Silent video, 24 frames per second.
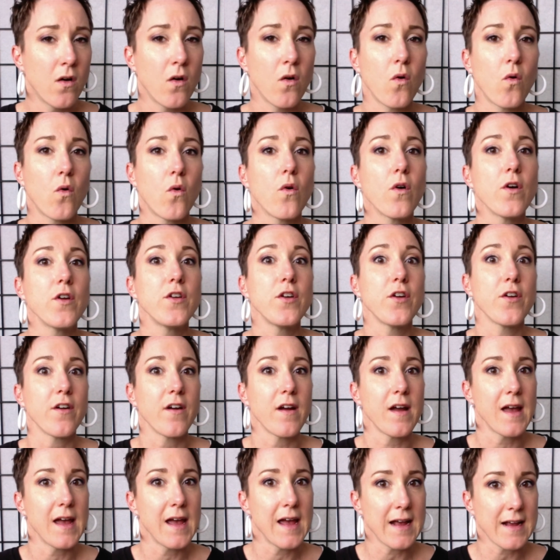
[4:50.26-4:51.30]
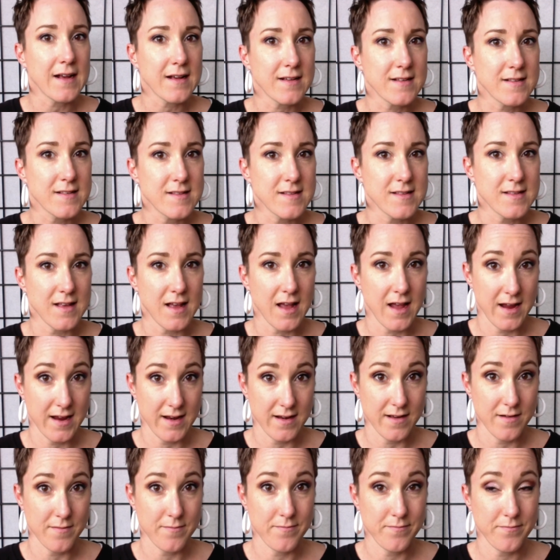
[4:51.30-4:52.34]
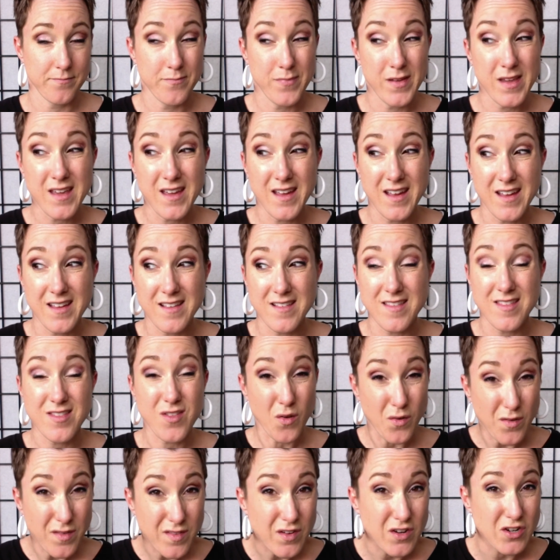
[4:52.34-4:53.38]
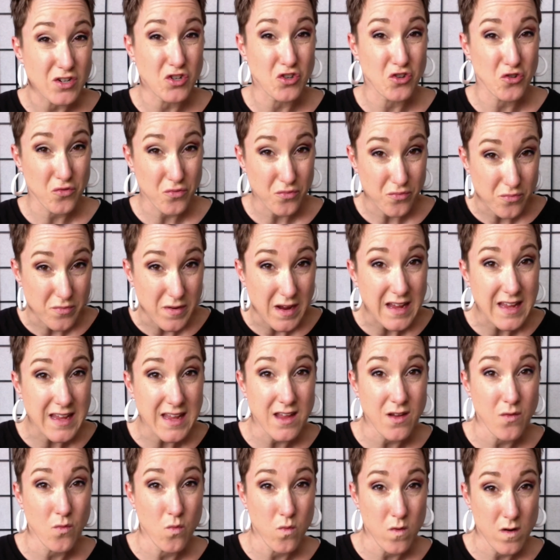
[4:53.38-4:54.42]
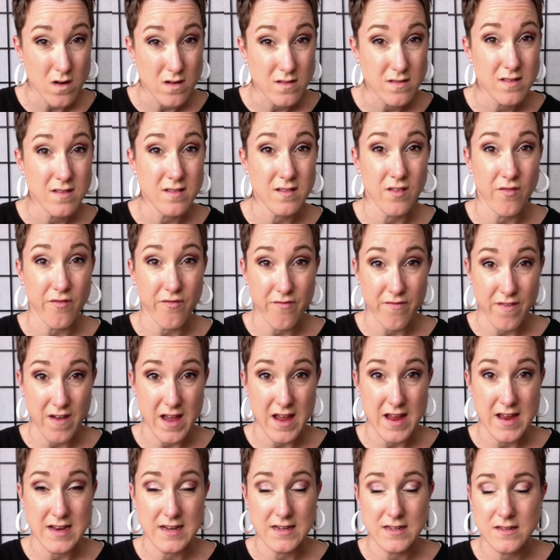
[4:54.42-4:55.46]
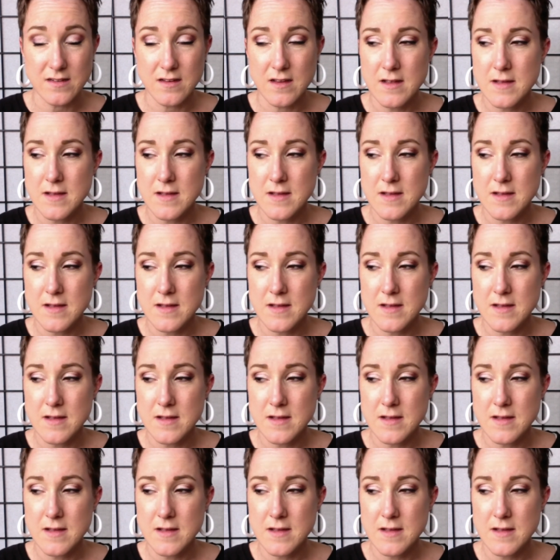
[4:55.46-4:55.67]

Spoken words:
or your X item, because those are tricky words to find.